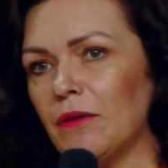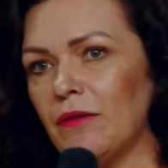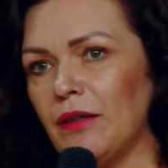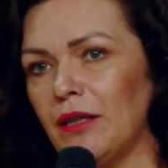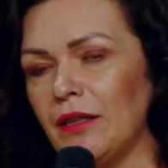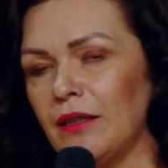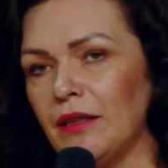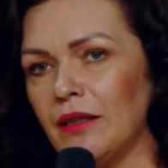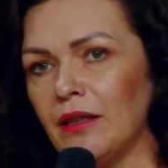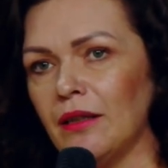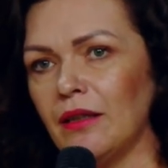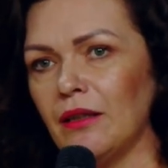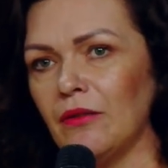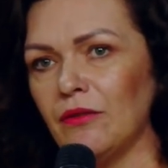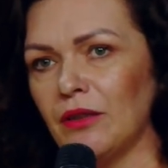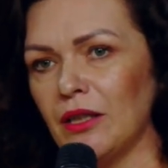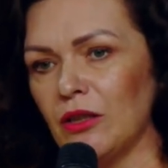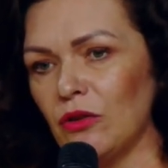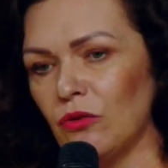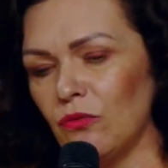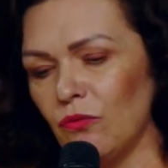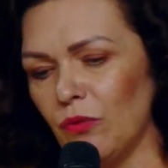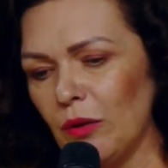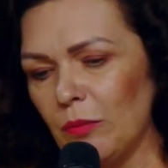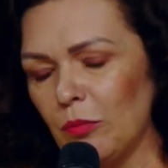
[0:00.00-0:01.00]
On the
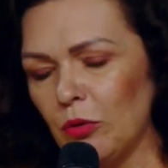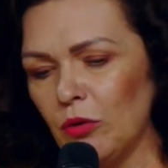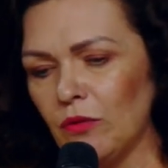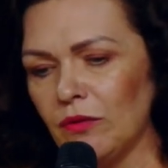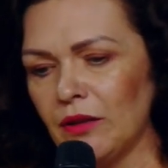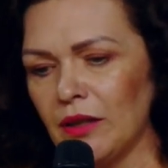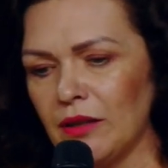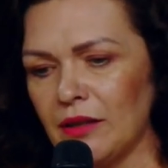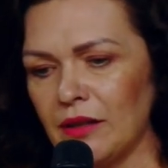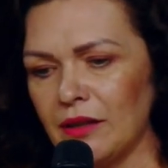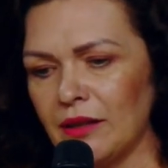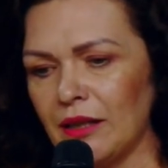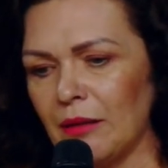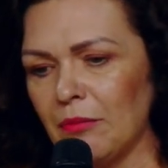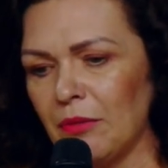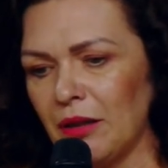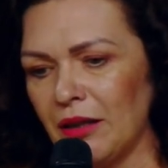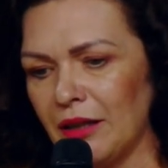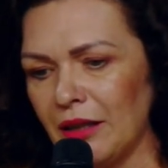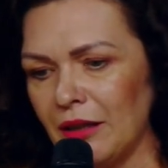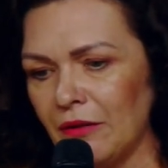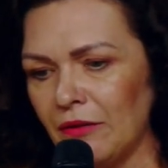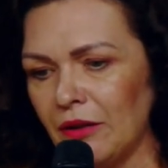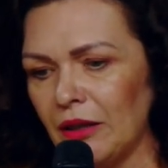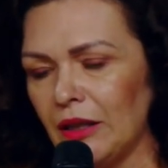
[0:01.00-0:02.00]
side note, um,
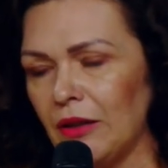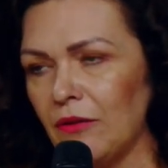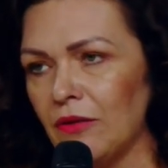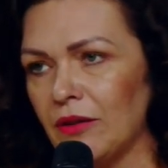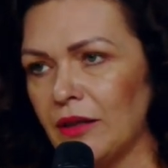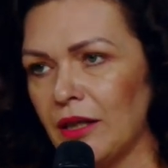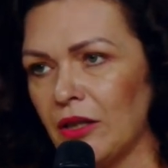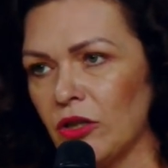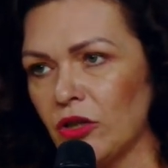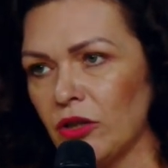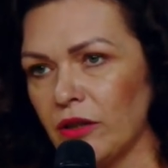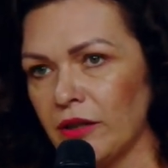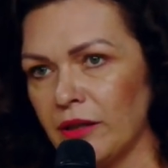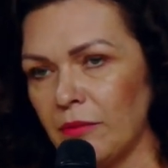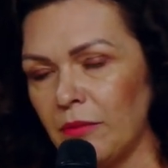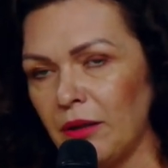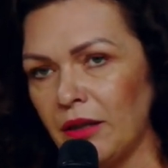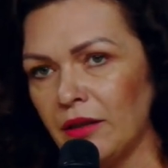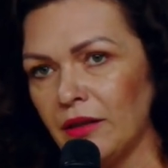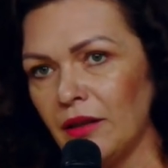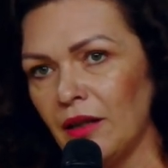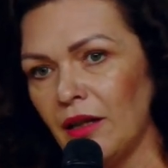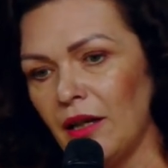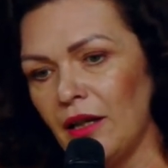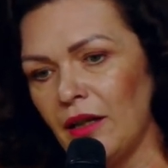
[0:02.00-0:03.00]
we have
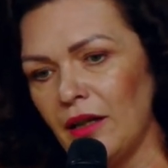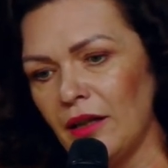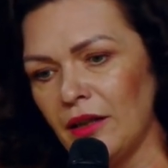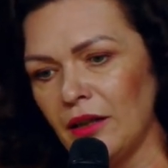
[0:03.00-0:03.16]
um,